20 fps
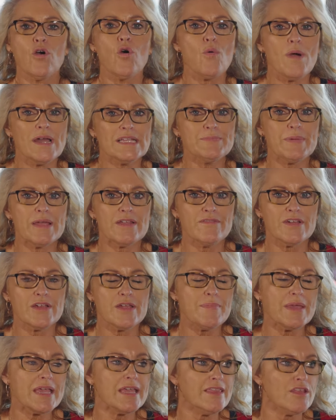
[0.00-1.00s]
always been
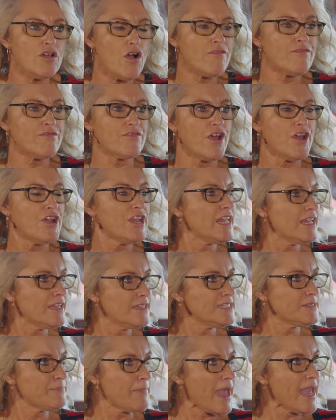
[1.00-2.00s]
very big in the
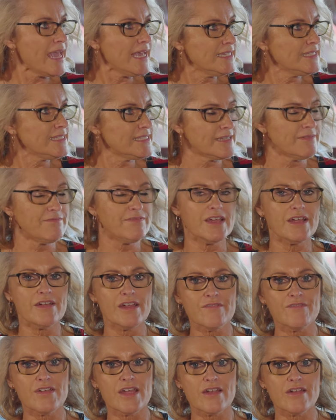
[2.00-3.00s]
off-roading space,
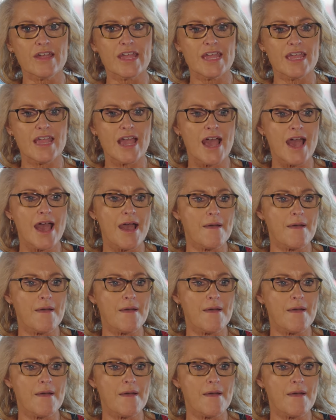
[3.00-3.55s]
very, very